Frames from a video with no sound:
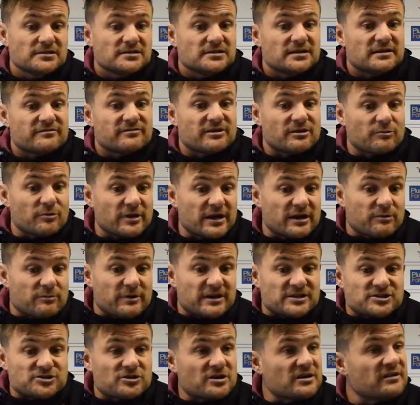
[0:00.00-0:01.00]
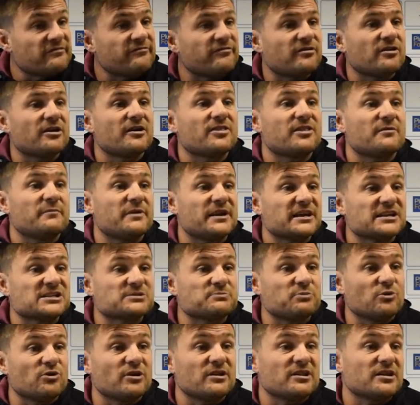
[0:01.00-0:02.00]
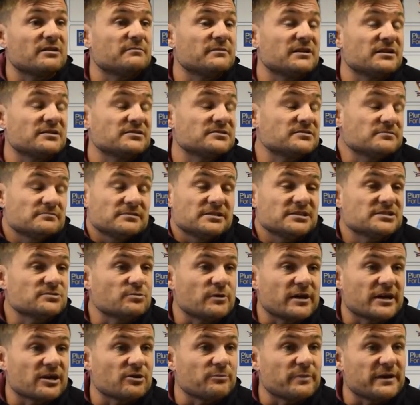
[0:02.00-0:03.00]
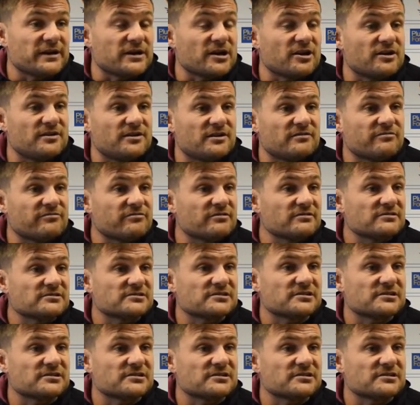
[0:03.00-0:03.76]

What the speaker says: every week we're trying to find them and exploit them, and this week will be no different.